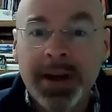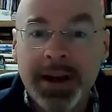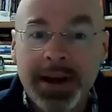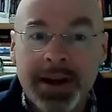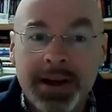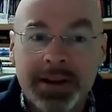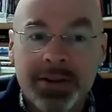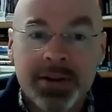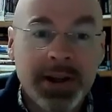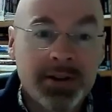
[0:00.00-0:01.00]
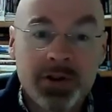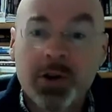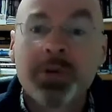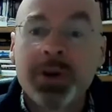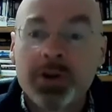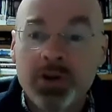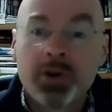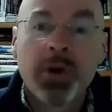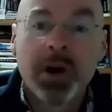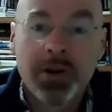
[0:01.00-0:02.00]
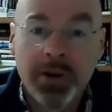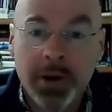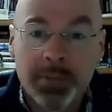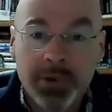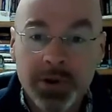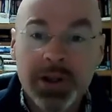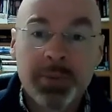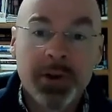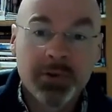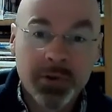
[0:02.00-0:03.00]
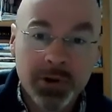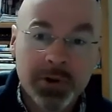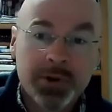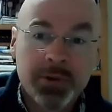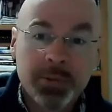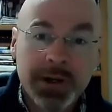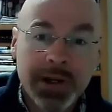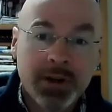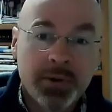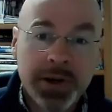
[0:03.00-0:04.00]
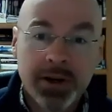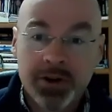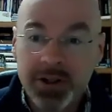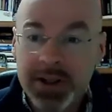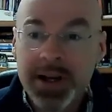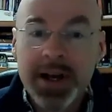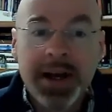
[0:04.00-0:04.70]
and service to our club, to keep us renewed, to bring in new energy,